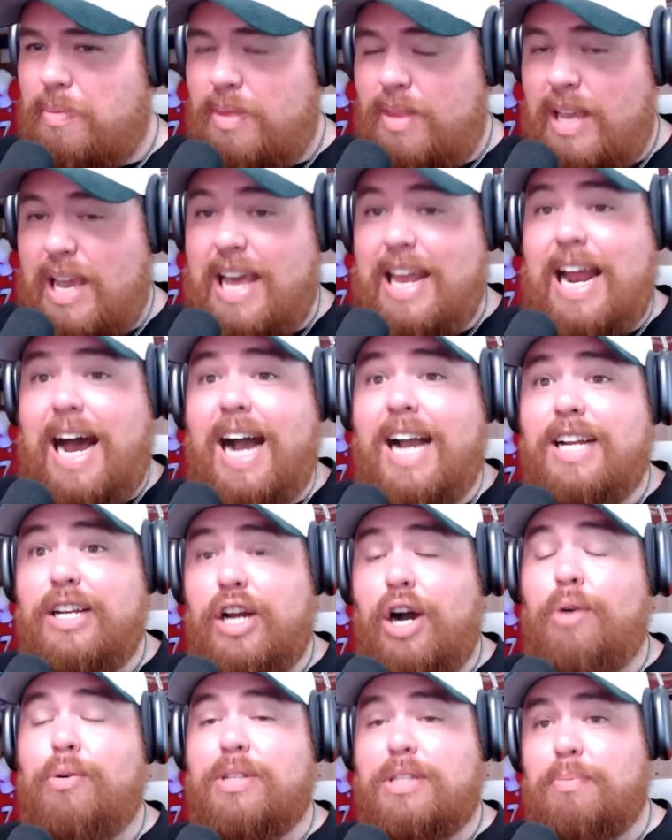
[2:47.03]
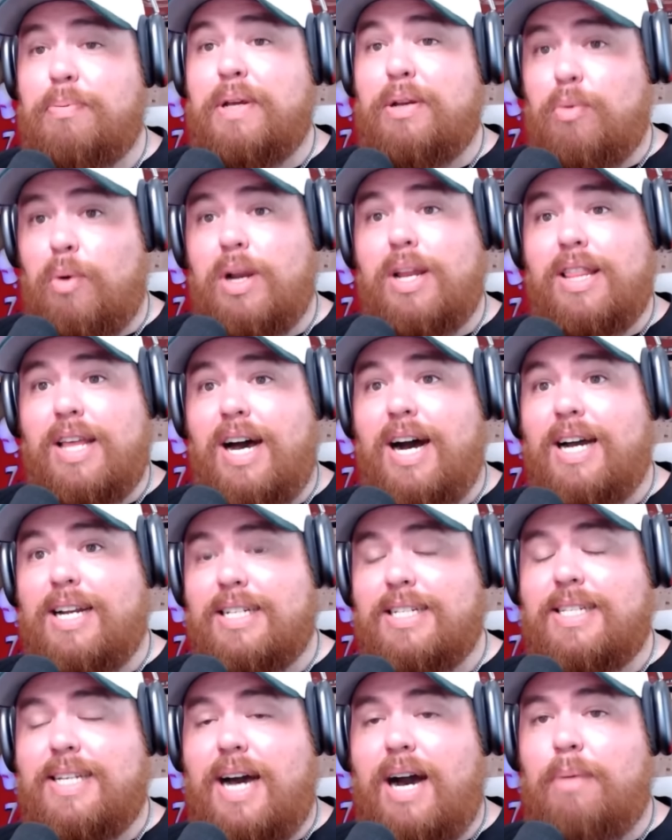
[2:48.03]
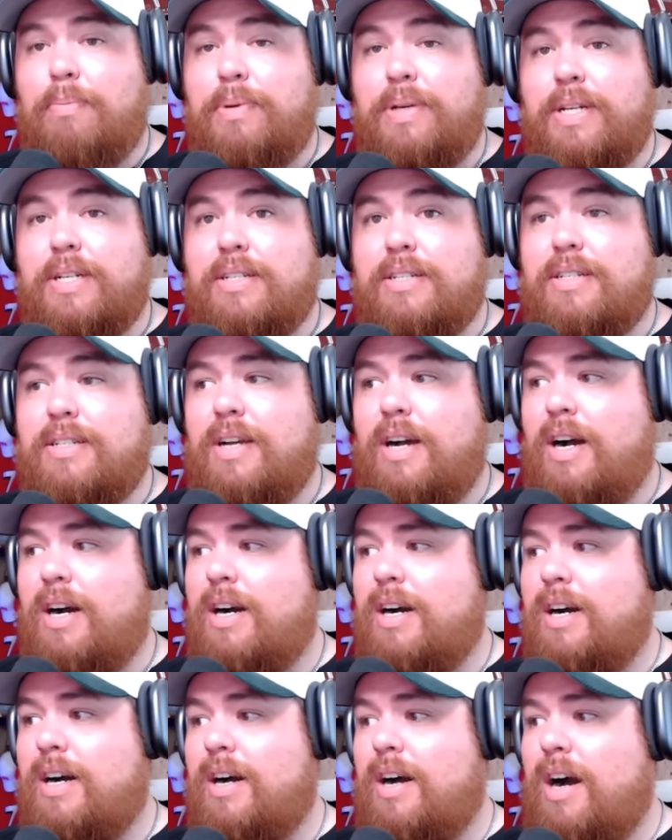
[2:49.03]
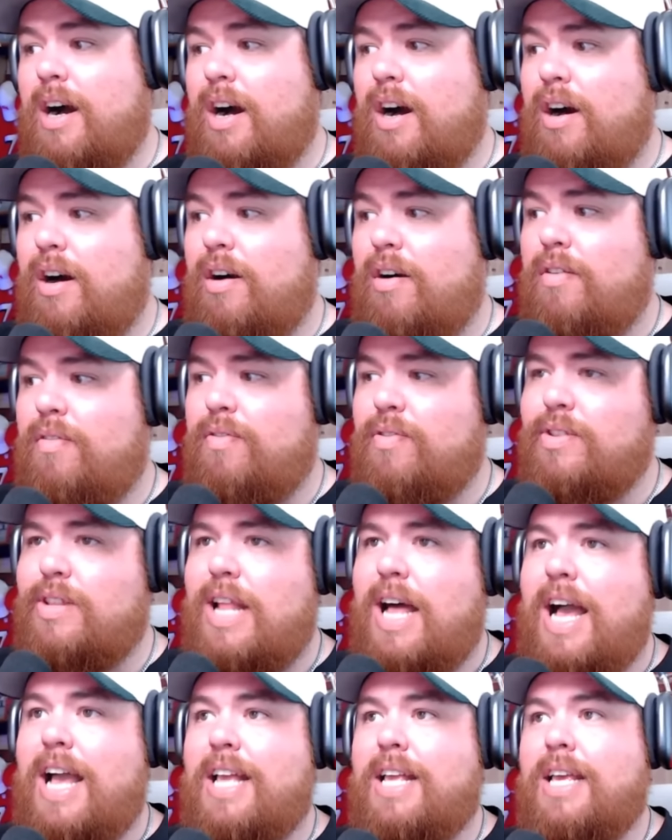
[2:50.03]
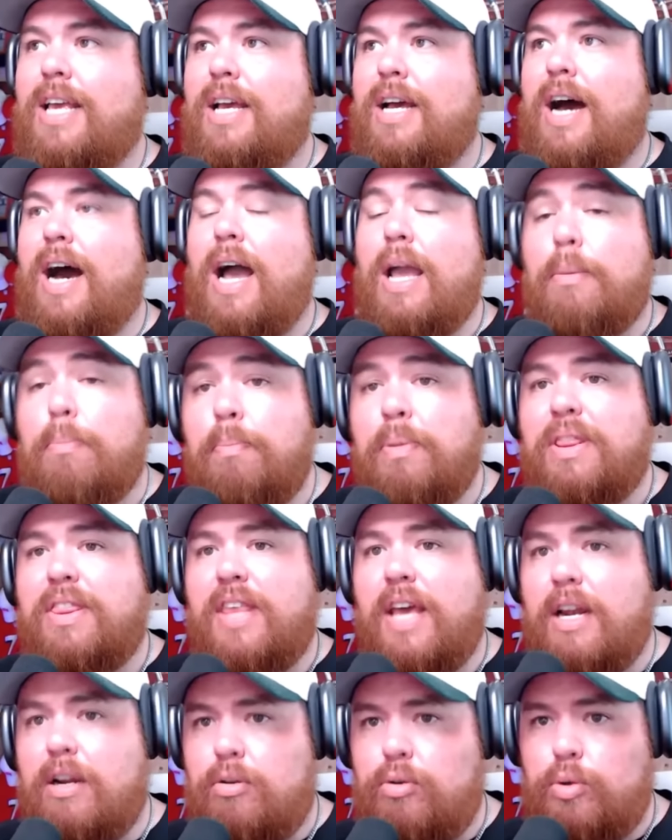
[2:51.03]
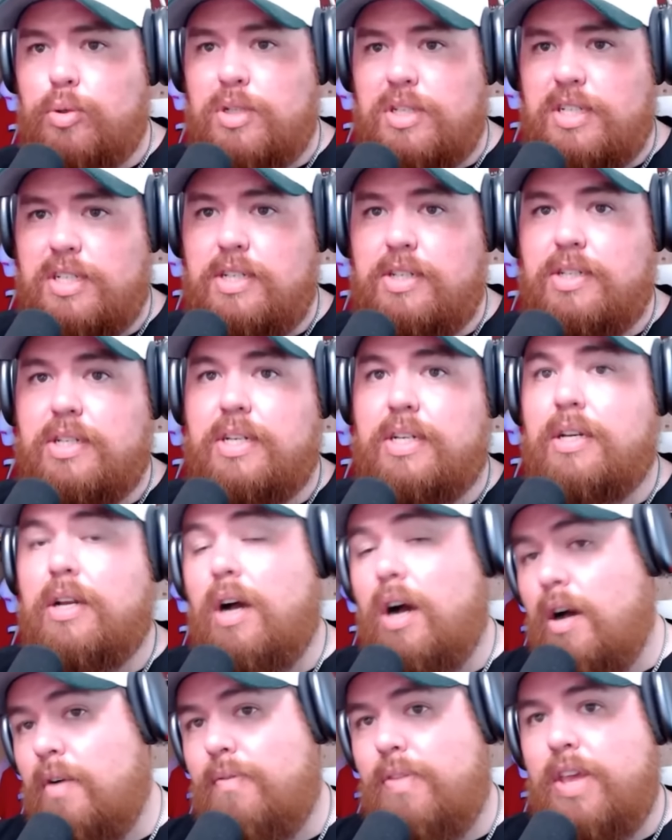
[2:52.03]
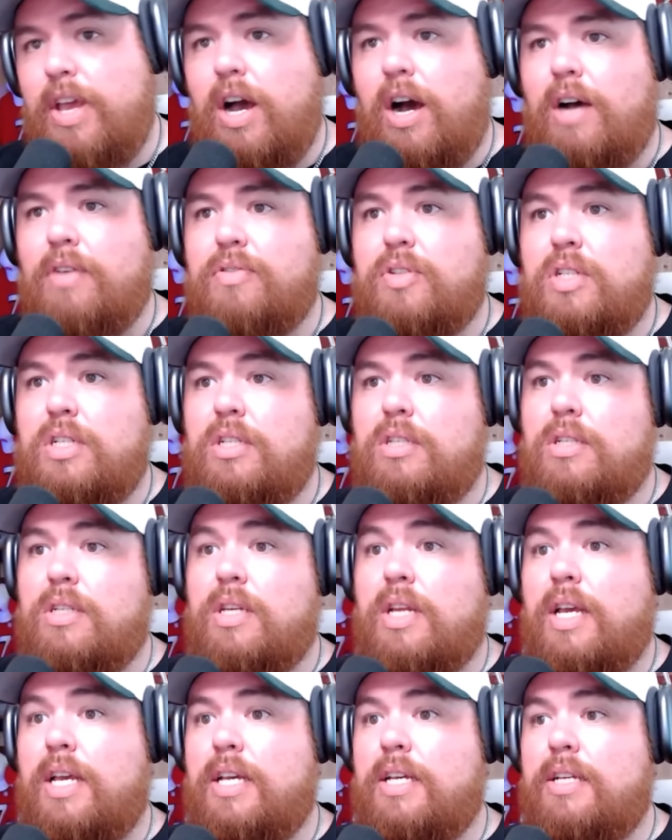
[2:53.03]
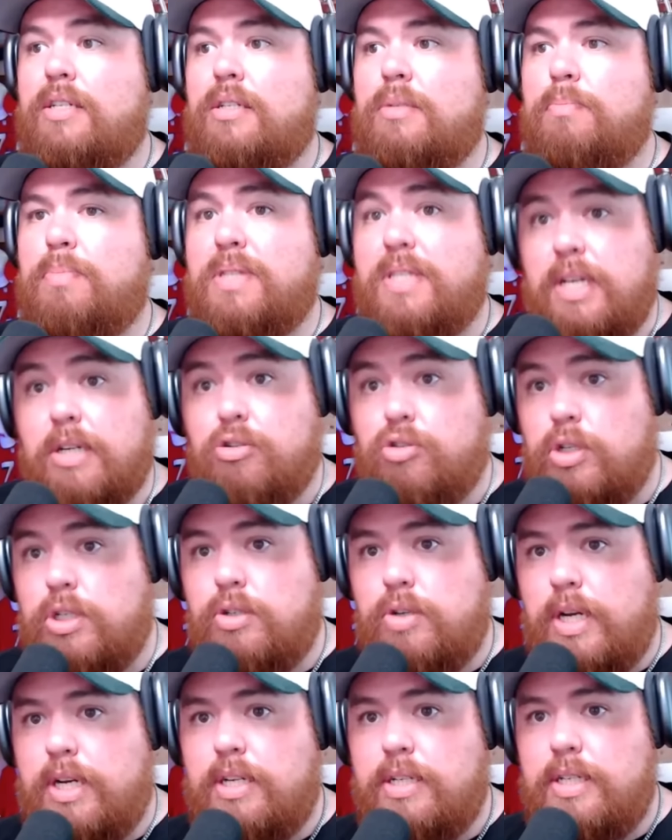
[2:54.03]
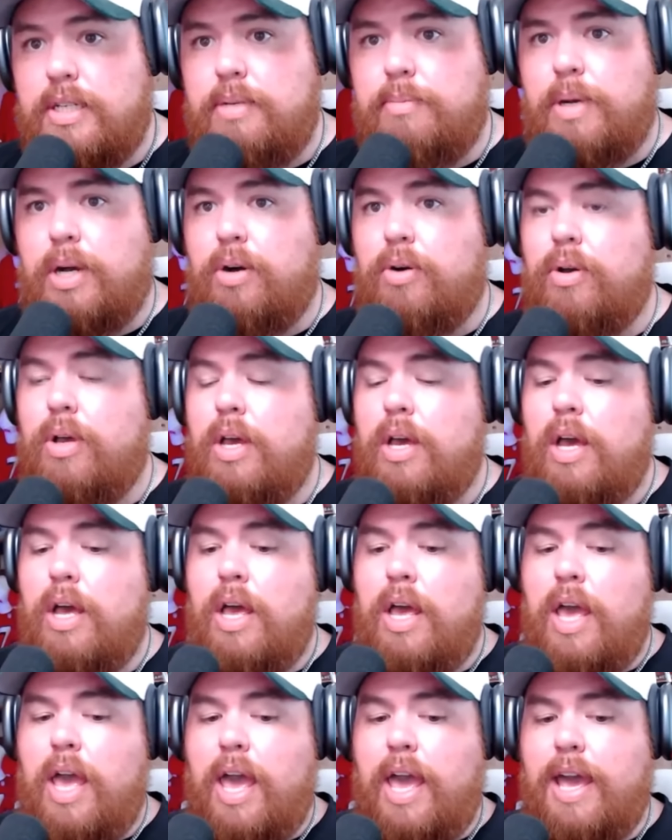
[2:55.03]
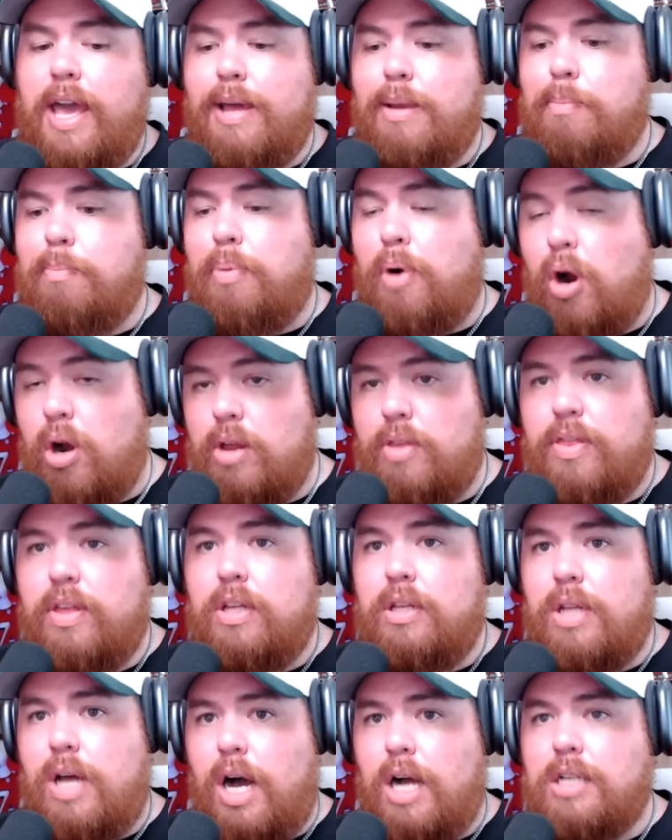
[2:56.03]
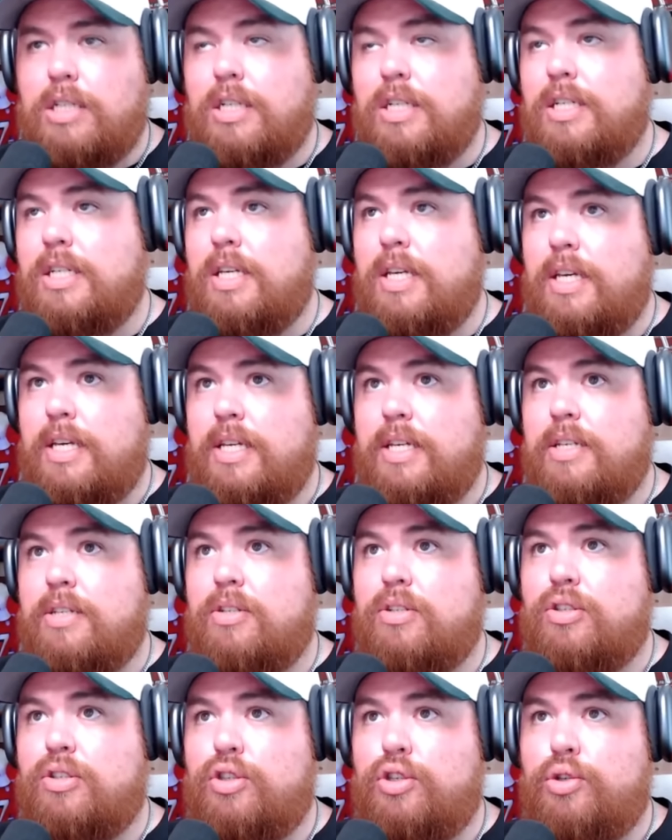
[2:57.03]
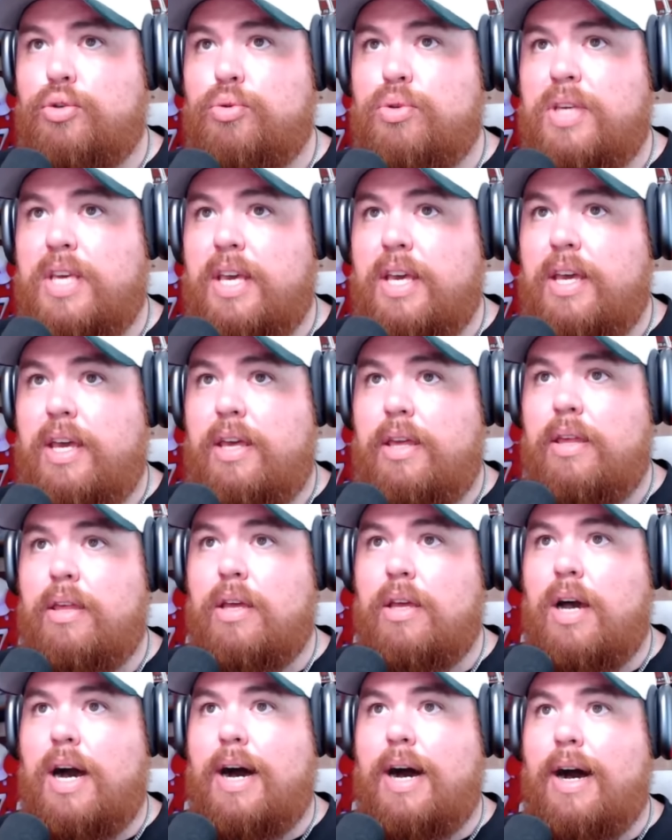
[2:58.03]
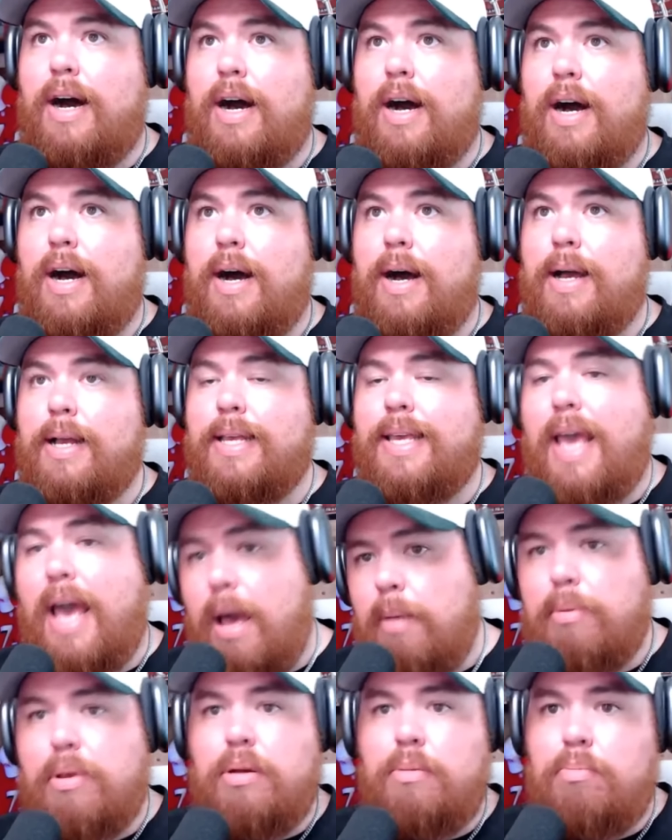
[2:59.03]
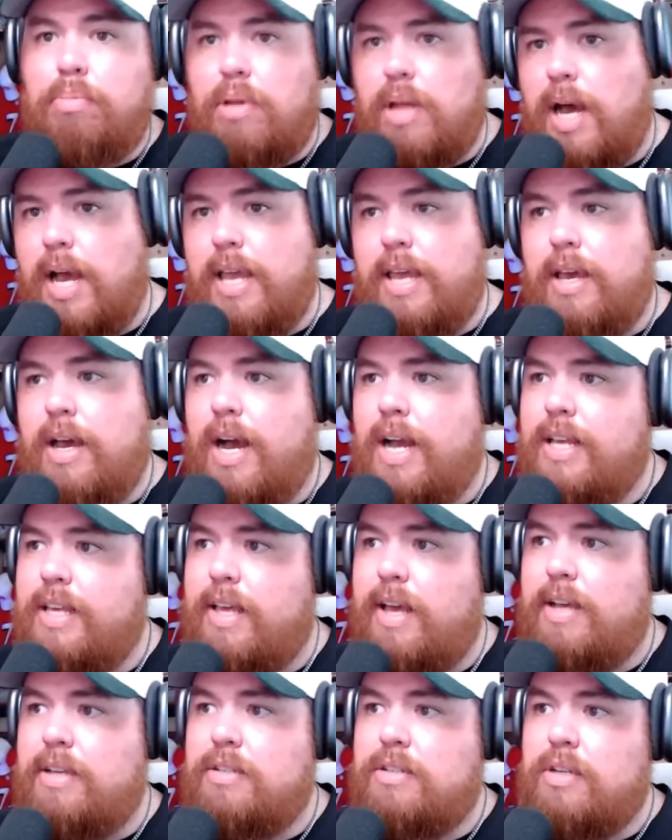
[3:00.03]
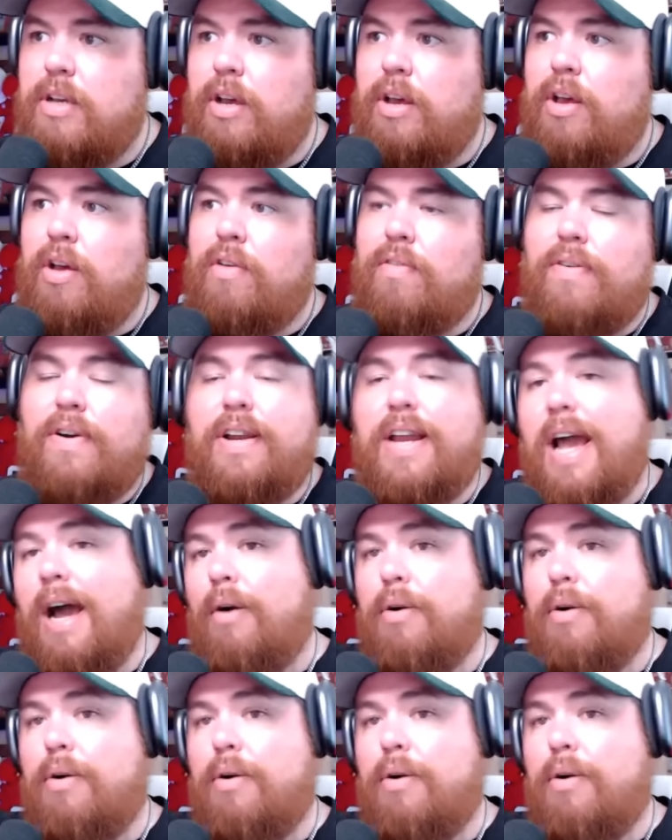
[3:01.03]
And I know it's been one of the hottest topics of like hypothetical season of the offseason is potentially trading Deebo. And part of the logic is to get cap compliant, I guess, for now